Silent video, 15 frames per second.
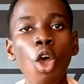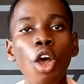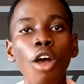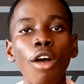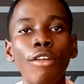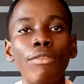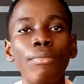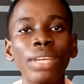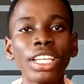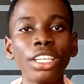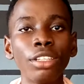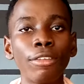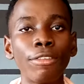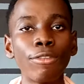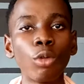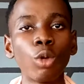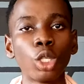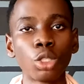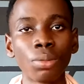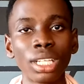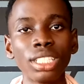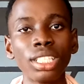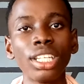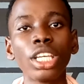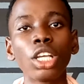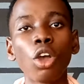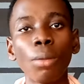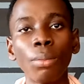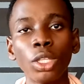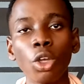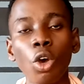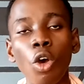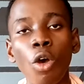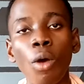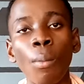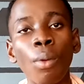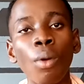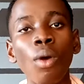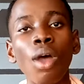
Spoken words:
of making the phone automatically coming up